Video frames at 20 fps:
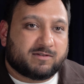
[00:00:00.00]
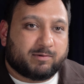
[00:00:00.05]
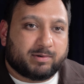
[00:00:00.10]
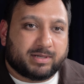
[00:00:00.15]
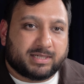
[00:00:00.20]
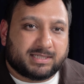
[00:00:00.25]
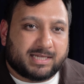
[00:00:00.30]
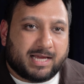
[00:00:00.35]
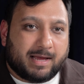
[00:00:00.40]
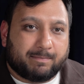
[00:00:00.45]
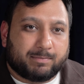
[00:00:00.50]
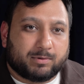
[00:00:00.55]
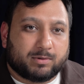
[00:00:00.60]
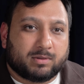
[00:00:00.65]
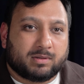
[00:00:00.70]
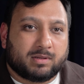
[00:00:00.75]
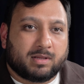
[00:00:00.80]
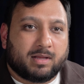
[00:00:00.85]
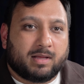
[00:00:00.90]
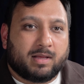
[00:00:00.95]
for
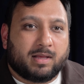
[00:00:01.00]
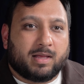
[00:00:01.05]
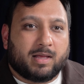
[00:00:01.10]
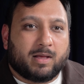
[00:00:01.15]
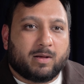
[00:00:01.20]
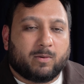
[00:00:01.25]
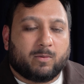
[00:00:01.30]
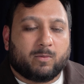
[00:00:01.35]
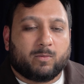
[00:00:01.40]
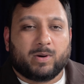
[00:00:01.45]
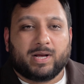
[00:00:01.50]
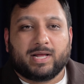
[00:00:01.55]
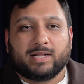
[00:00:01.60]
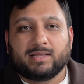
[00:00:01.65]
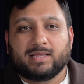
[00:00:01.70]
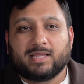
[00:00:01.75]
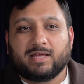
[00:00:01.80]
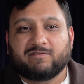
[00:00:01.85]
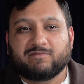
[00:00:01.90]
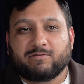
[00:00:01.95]
example,
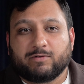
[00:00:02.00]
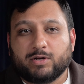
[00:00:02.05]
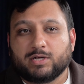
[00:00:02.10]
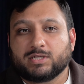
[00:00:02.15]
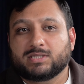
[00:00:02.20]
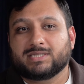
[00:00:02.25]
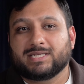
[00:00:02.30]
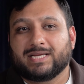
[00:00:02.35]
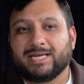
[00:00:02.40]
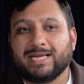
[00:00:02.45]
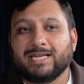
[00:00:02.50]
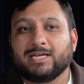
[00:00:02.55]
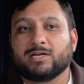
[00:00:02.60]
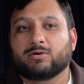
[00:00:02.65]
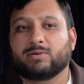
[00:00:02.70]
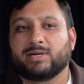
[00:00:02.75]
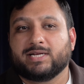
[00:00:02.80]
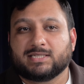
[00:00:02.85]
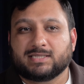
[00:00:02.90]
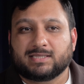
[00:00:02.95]
when they first
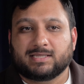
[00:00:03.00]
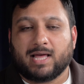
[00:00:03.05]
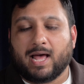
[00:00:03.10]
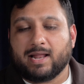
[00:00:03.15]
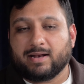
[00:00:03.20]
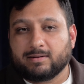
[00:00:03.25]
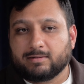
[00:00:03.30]
increased that